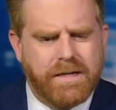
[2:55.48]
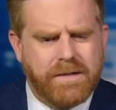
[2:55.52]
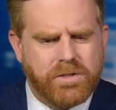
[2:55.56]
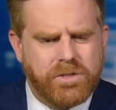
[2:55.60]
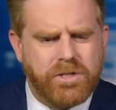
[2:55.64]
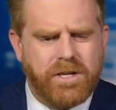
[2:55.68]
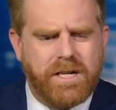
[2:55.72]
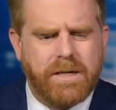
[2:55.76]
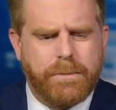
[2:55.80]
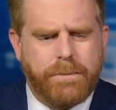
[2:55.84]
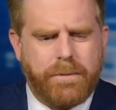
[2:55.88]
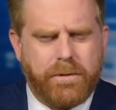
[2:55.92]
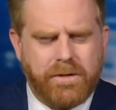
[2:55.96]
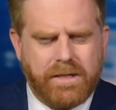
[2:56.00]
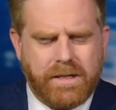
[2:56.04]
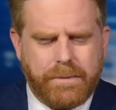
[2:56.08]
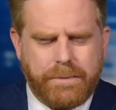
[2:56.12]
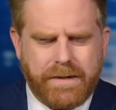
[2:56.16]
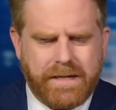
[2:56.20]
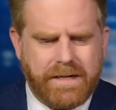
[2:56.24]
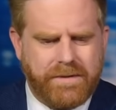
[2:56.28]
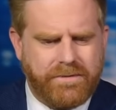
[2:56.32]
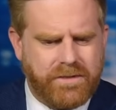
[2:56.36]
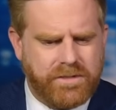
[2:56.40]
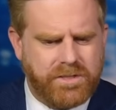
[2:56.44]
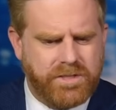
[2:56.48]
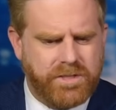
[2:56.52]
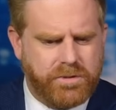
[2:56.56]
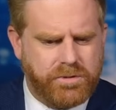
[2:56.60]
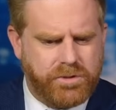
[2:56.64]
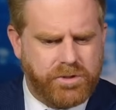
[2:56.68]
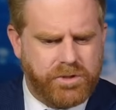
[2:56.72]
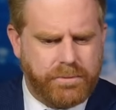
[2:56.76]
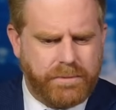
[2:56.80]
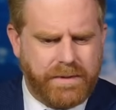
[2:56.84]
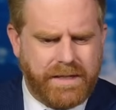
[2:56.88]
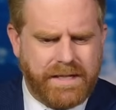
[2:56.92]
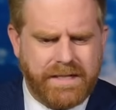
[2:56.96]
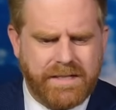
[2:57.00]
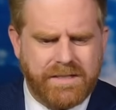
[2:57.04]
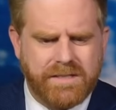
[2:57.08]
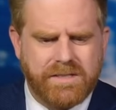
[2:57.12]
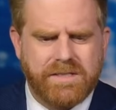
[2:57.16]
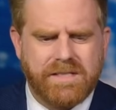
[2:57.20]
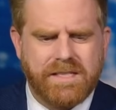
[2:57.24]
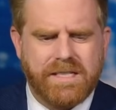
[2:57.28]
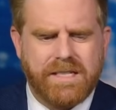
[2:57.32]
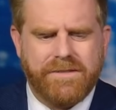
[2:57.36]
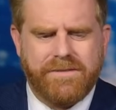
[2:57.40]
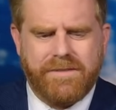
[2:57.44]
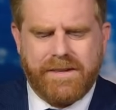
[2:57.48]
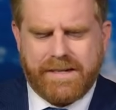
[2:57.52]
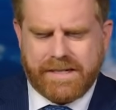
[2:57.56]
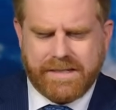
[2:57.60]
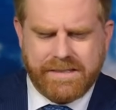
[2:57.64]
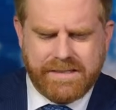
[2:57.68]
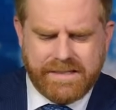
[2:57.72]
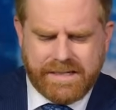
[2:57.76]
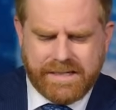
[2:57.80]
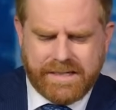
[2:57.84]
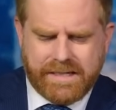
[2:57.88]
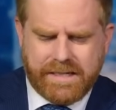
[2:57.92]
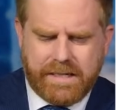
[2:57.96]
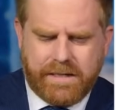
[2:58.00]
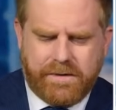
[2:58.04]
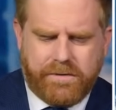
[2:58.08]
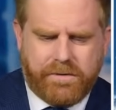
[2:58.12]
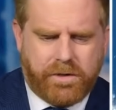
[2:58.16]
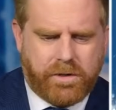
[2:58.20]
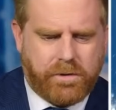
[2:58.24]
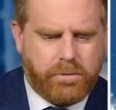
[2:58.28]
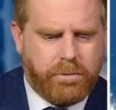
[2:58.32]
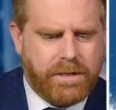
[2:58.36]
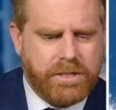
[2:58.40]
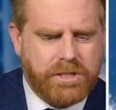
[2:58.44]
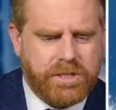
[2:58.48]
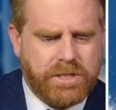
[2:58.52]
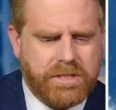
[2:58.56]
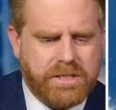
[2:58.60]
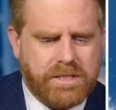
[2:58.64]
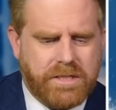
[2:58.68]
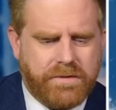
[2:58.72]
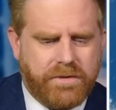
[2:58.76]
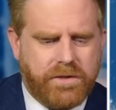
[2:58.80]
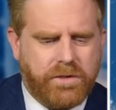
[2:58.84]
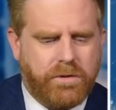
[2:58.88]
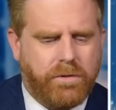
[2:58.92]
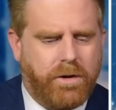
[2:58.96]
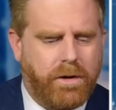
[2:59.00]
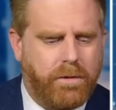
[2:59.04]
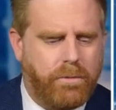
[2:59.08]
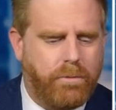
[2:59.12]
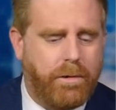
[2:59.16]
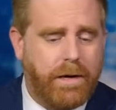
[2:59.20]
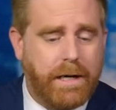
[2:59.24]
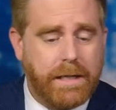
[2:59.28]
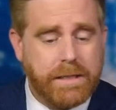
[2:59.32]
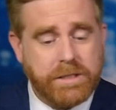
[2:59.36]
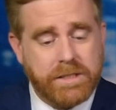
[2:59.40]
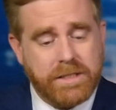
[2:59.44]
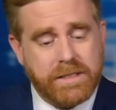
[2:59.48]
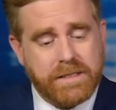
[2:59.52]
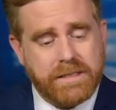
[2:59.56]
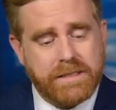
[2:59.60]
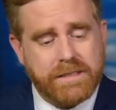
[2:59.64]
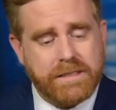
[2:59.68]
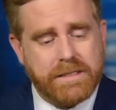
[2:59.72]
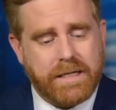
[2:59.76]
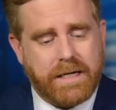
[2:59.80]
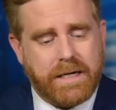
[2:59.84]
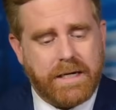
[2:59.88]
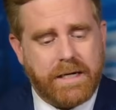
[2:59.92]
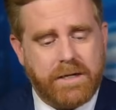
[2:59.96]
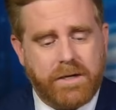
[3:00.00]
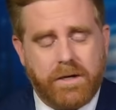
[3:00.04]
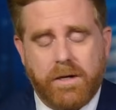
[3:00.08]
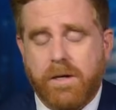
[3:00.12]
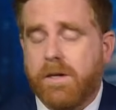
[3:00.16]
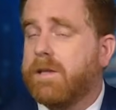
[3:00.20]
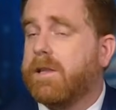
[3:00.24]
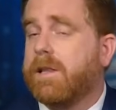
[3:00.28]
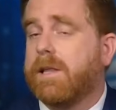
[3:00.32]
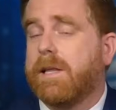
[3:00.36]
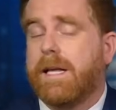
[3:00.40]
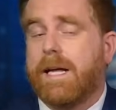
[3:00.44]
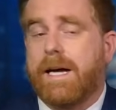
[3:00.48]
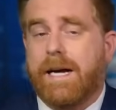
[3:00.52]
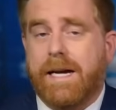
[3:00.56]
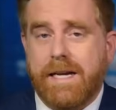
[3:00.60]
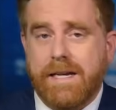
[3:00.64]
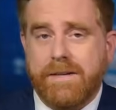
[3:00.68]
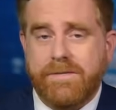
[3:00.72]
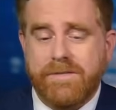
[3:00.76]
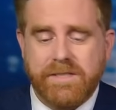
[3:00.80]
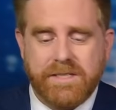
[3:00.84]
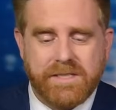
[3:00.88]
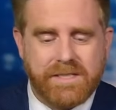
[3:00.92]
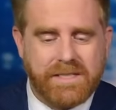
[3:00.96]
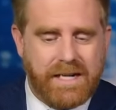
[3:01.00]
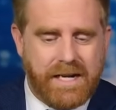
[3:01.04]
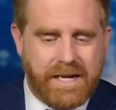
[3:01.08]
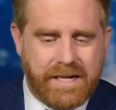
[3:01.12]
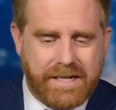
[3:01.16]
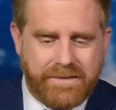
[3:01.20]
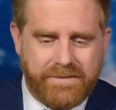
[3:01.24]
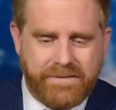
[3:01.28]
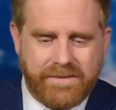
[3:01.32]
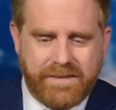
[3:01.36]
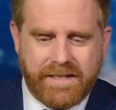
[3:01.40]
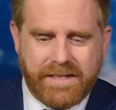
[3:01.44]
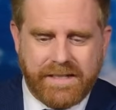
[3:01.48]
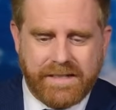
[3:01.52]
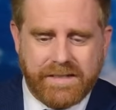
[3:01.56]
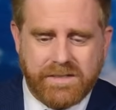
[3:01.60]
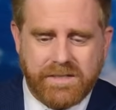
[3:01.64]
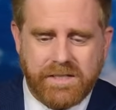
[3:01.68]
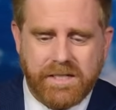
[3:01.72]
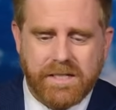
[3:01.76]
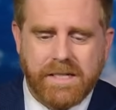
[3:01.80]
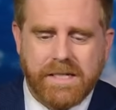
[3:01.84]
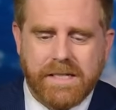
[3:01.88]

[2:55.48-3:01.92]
Trying to pull up any of our social media, see if I can take any of your questions if you are watching this on our live side of things,